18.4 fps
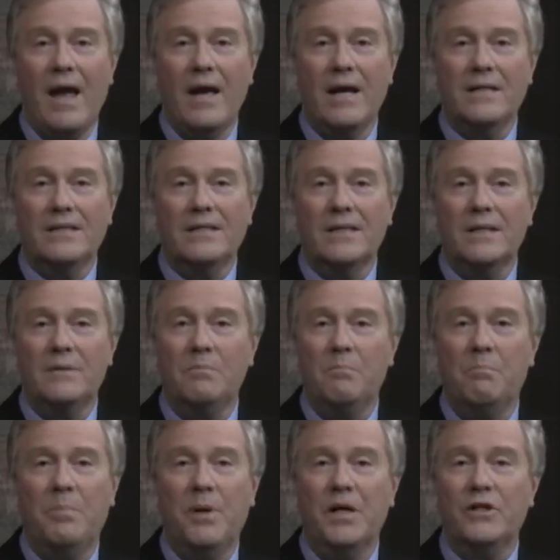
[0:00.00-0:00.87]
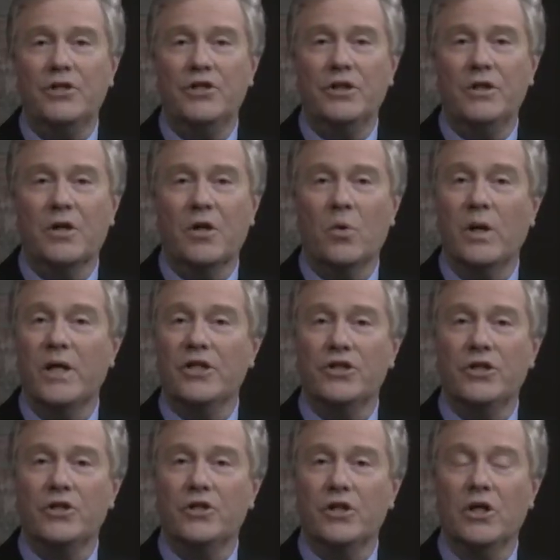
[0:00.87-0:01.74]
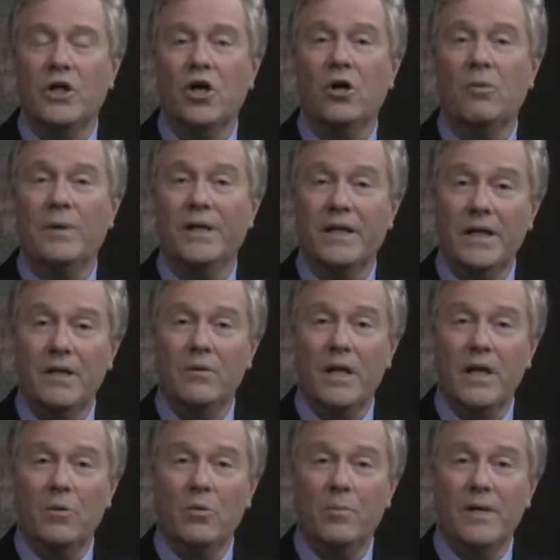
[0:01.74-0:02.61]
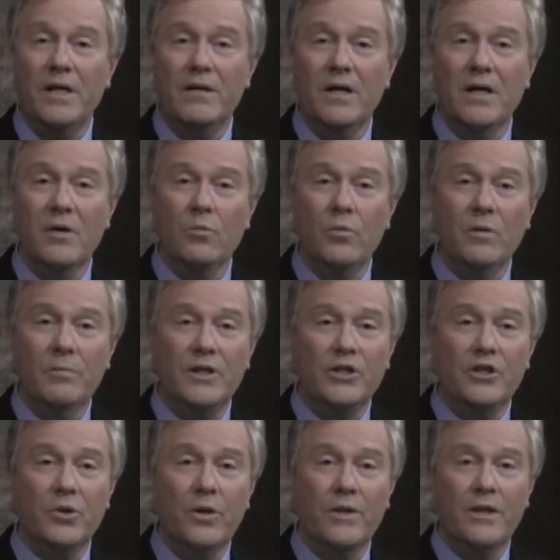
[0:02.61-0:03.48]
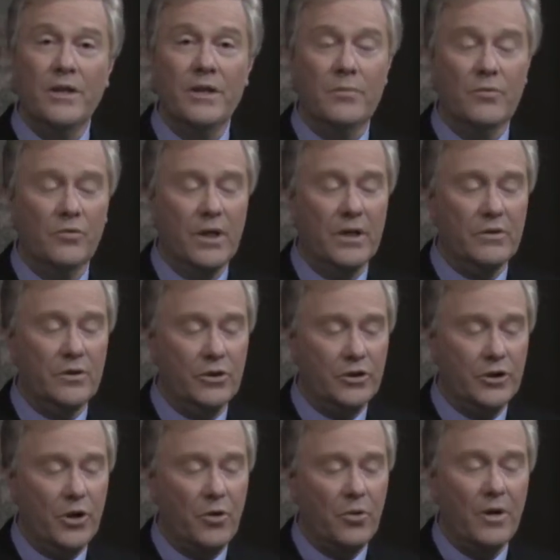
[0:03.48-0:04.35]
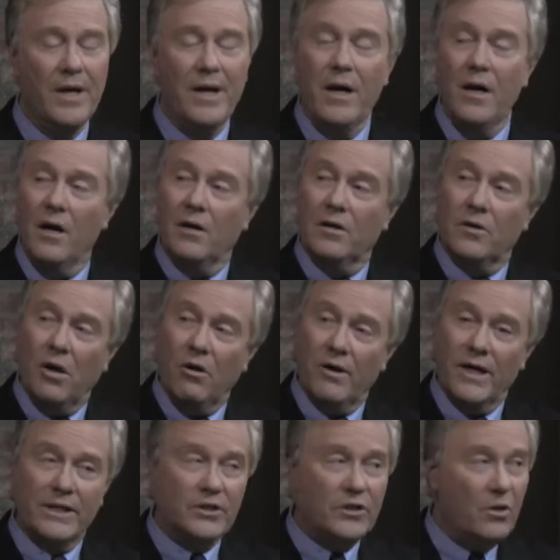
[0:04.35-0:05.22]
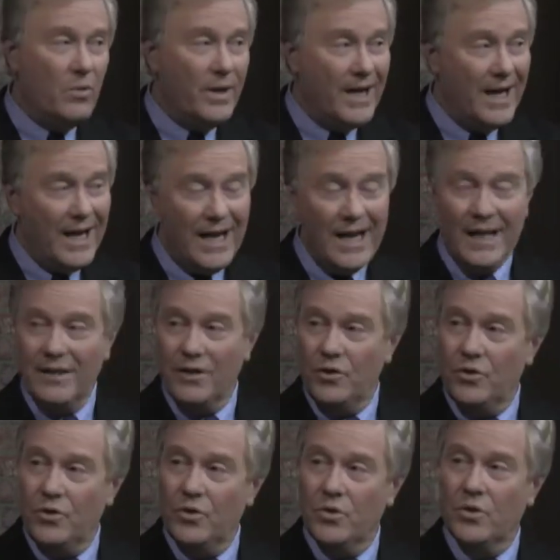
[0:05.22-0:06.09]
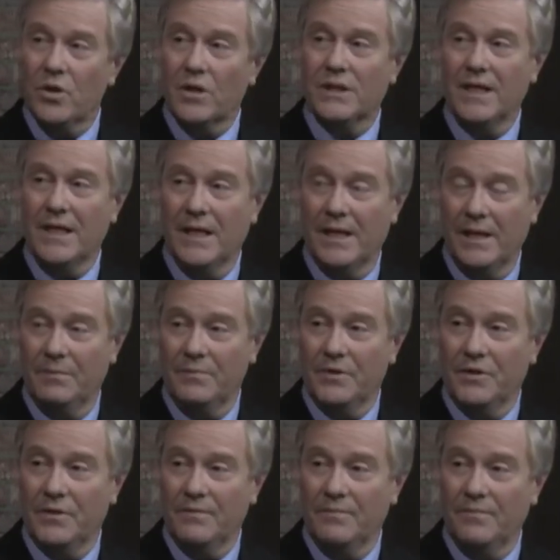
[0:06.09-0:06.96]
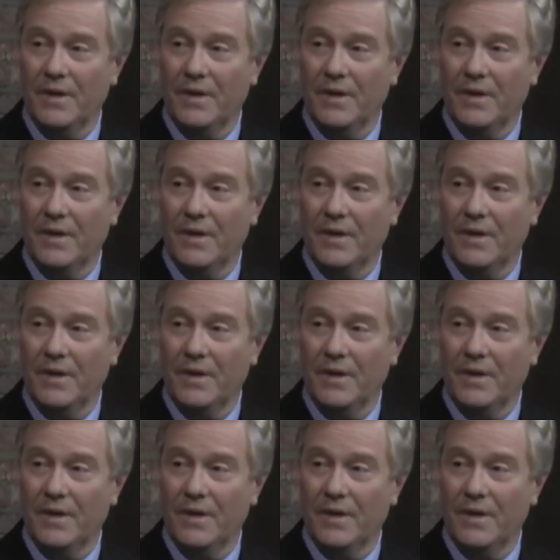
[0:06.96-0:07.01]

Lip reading: Asking a bunch of questions and all, but he will be there, and we'll be showing that up throughout the show. All right, so we had the New York Times,